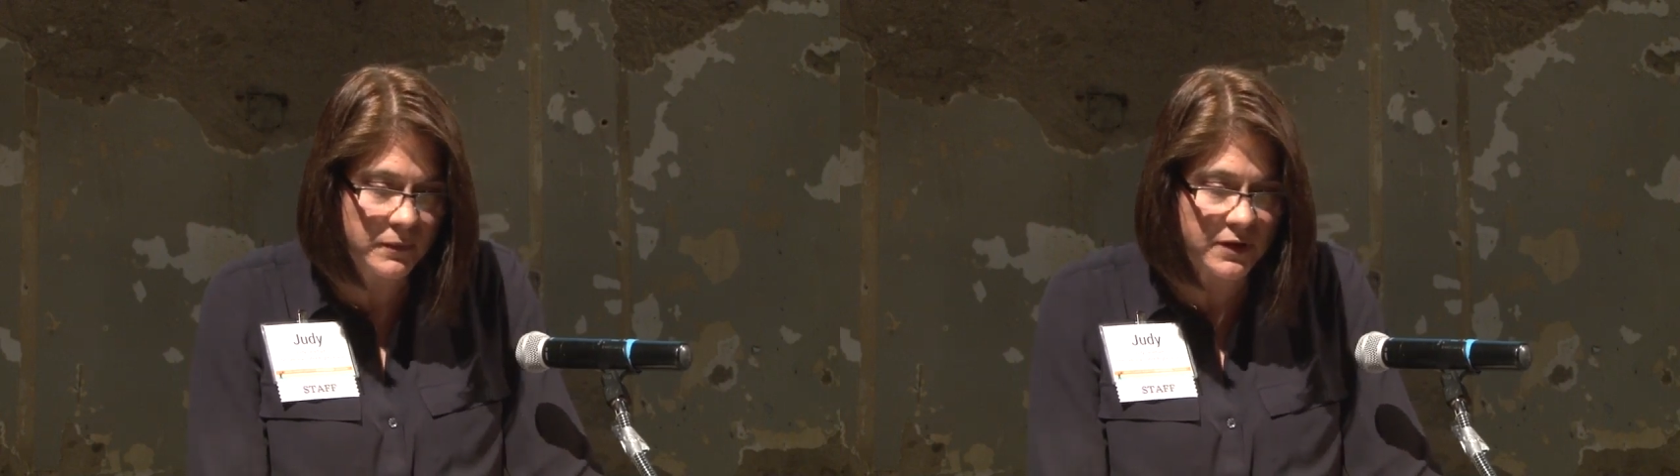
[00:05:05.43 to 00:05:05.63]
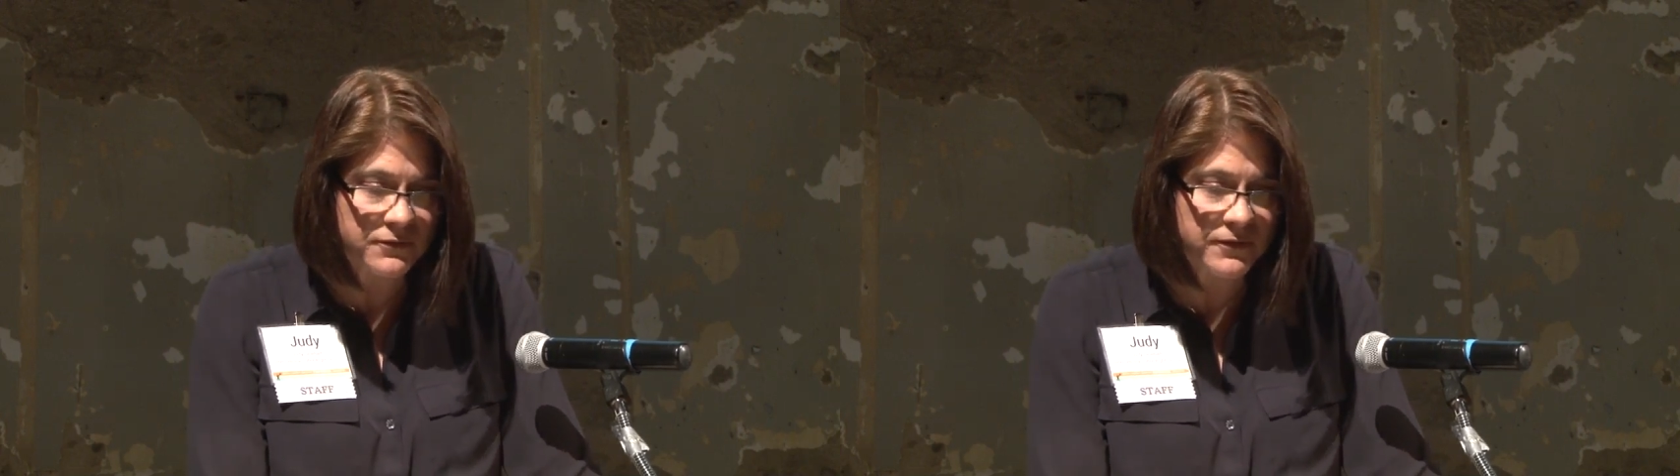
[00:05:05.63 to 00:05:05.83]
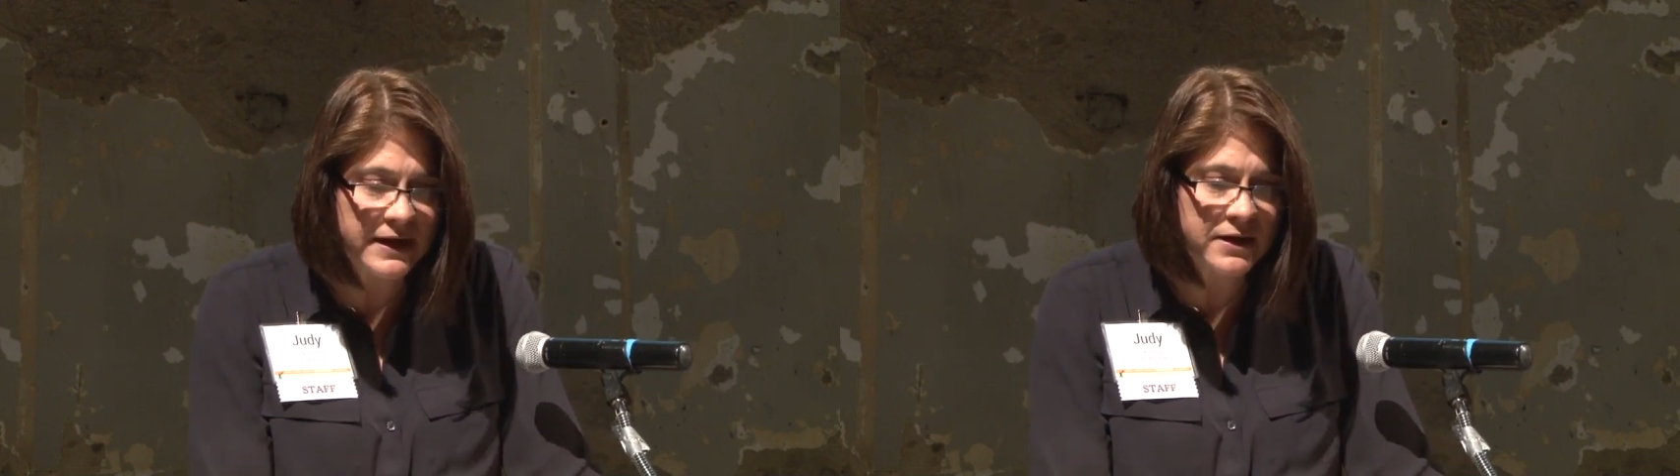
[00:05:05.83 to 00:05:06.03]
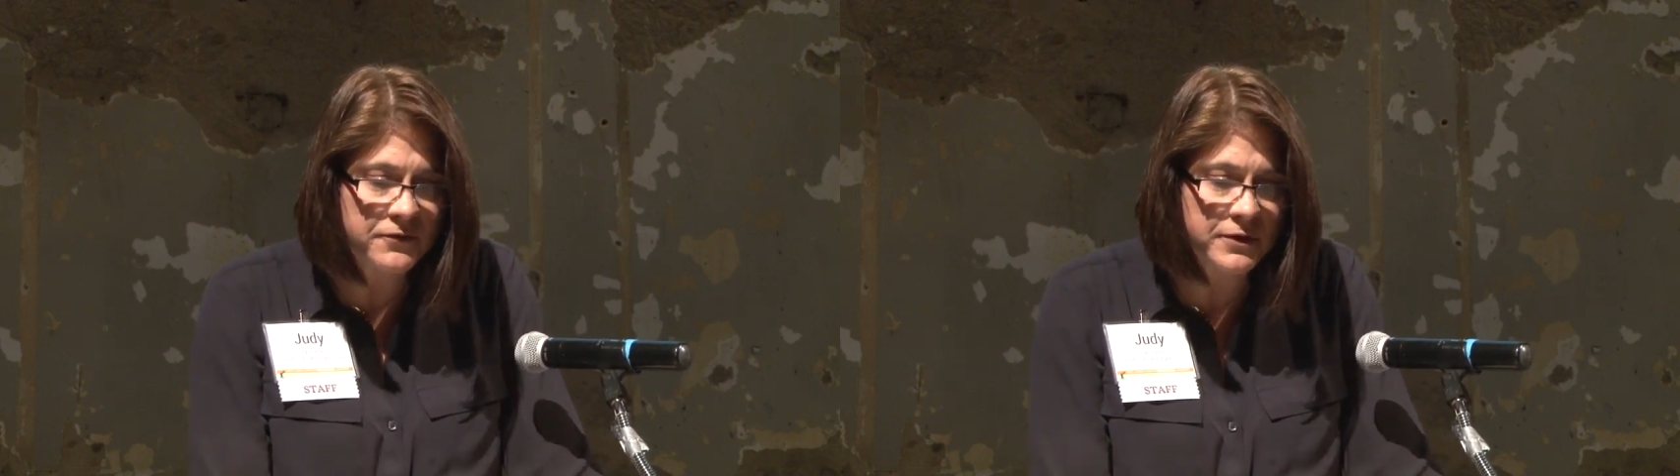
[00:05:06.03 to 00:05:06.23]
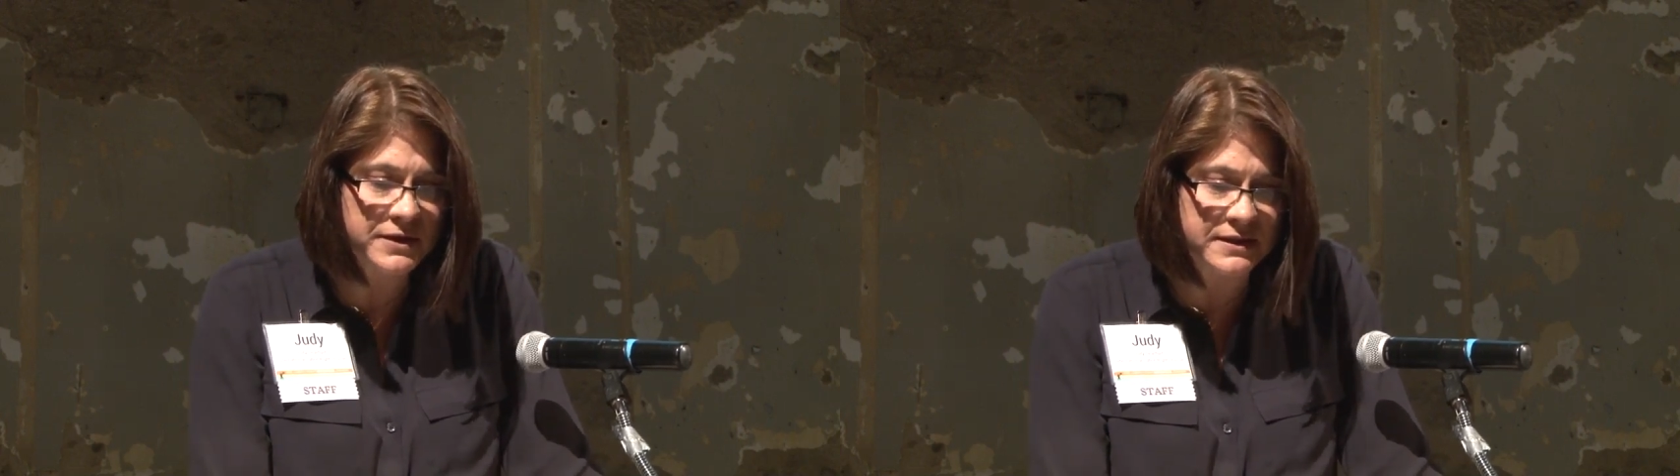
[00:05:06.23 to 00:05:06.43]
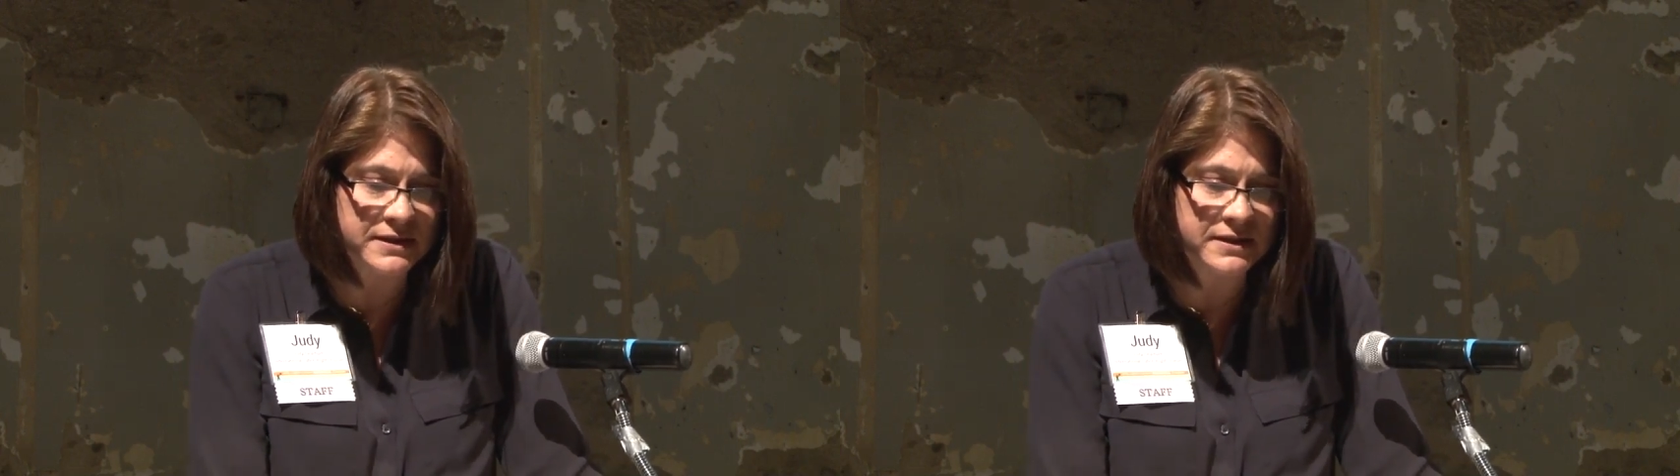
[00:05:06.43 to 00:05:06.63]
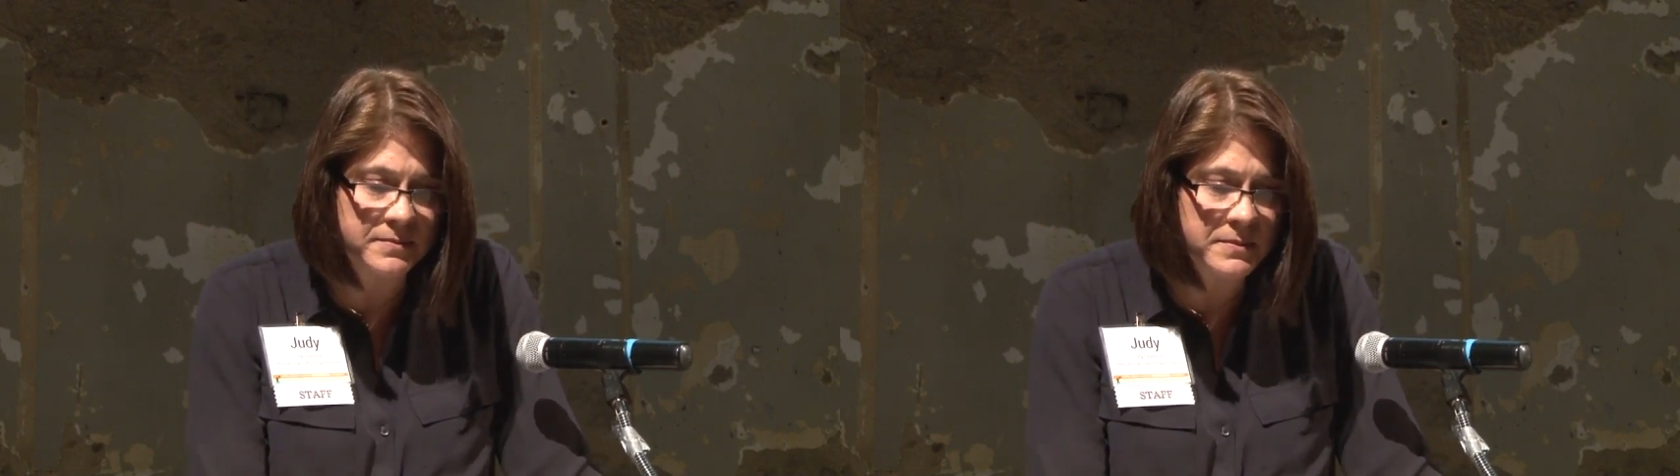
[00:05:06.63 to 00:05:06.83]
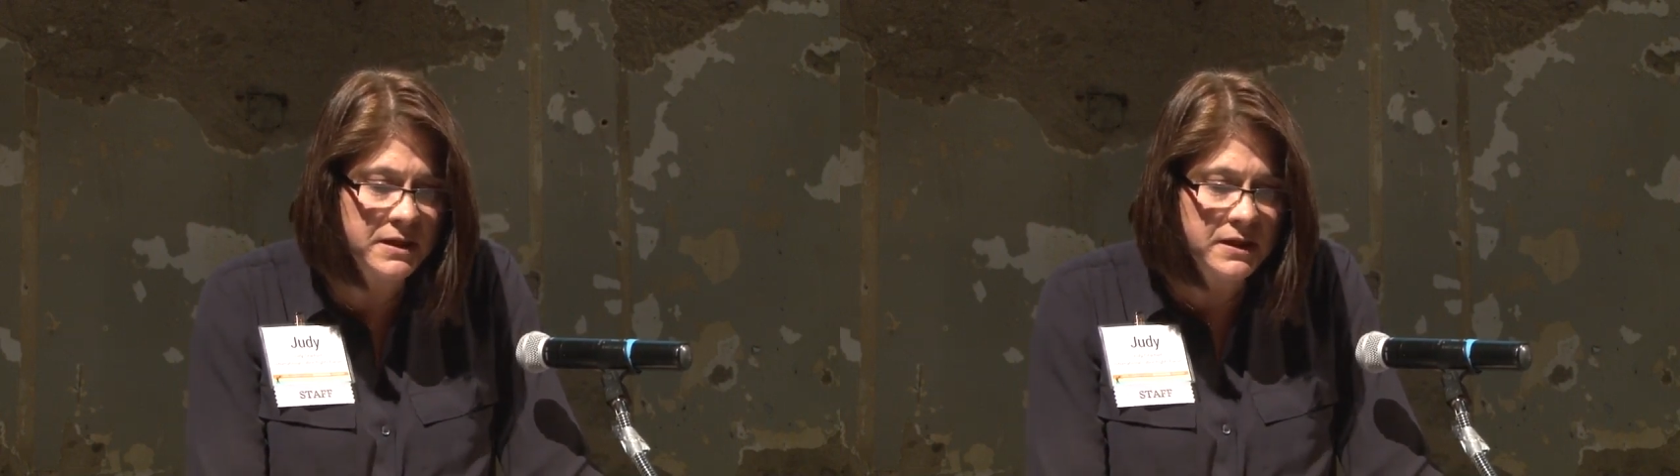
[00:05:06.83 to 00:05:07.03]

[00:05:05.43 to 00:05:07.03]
fighting for a system